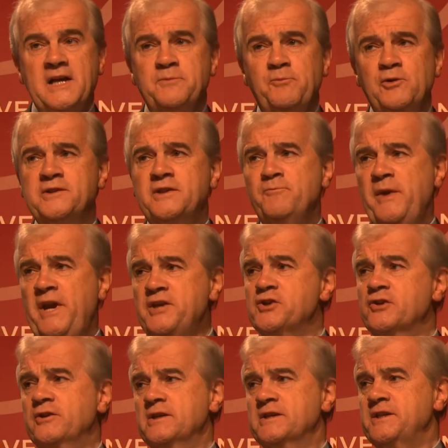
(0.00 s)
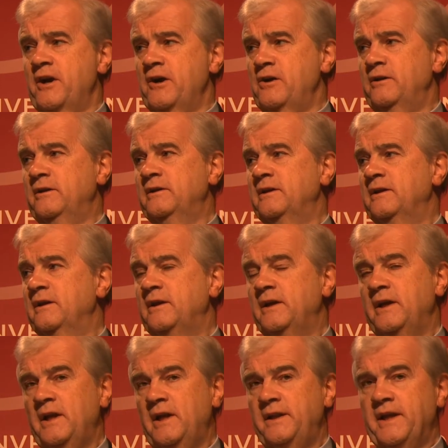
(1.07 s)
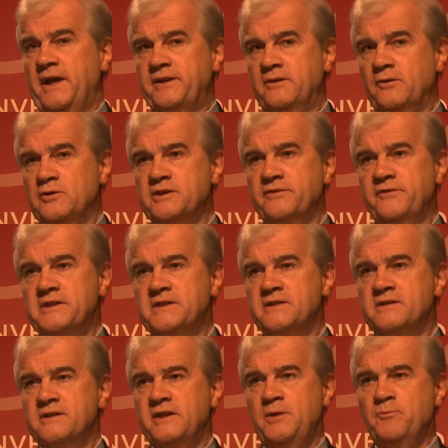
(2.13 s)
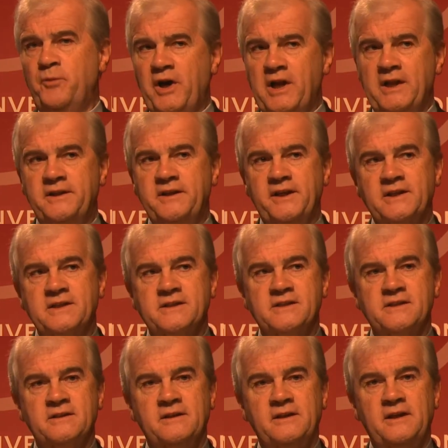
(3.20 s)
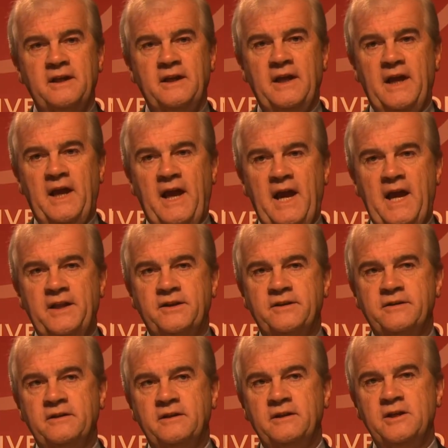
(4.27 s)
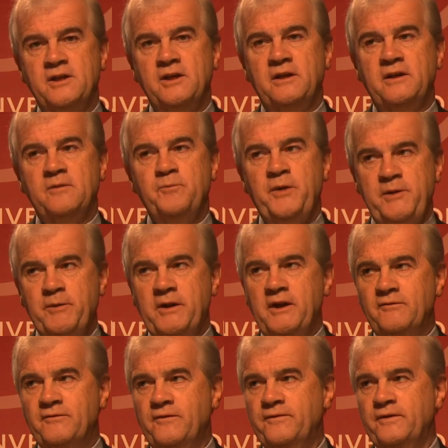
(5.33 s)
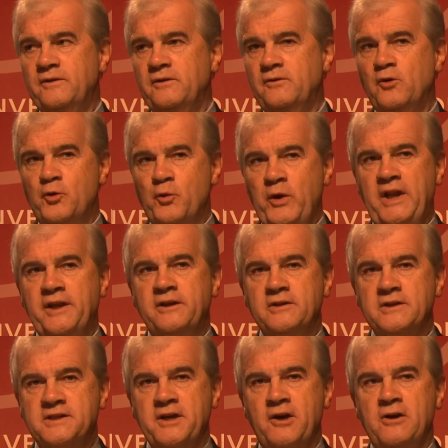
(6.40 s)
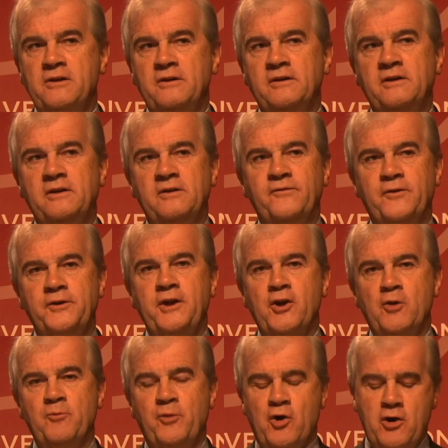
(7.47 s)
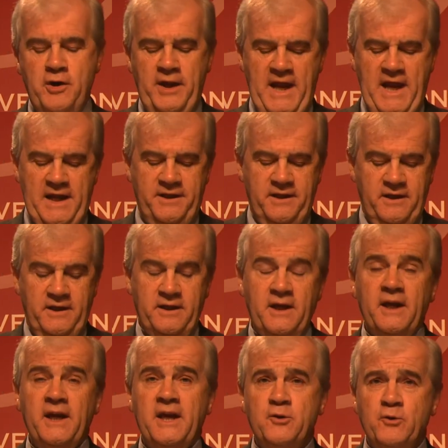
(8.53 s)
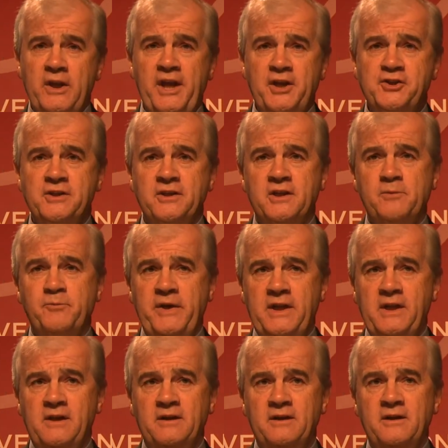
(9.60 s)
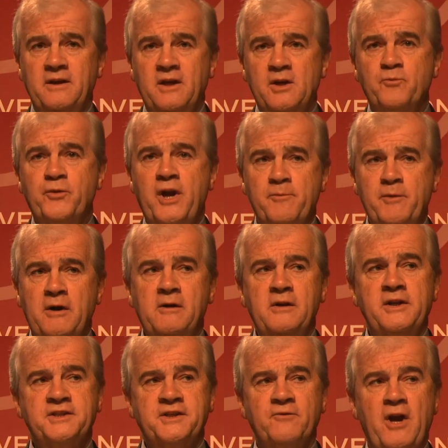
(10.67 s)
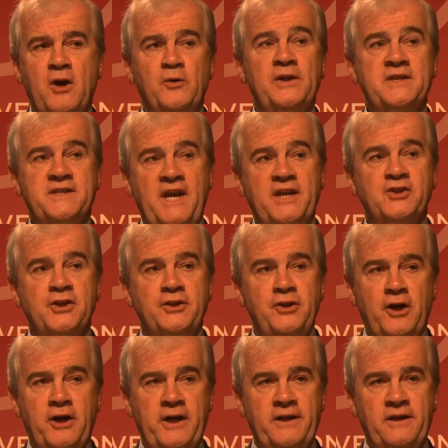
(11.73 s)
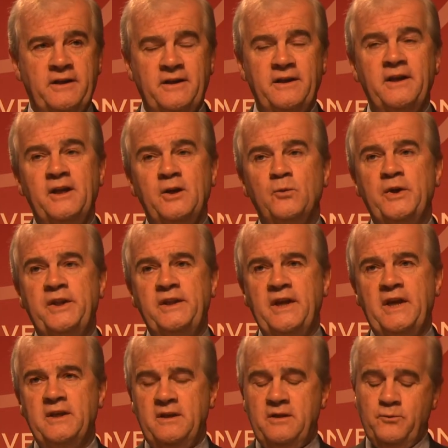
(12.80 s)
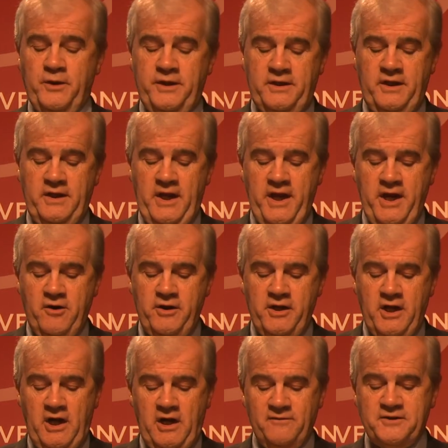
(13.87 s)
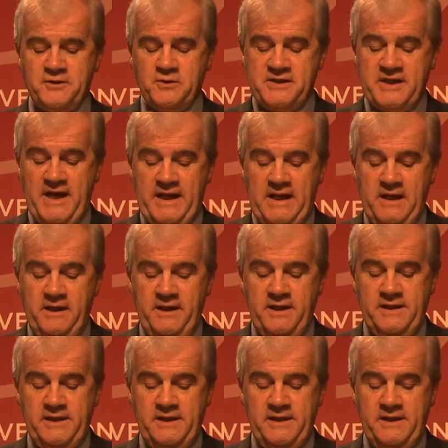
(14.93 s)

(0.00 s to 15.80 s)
I suppose the major concern that those of us in politics and people of goodwill and concern for the unborn had in relation to the bill primarily surrounded Section 9 with the area of suicidal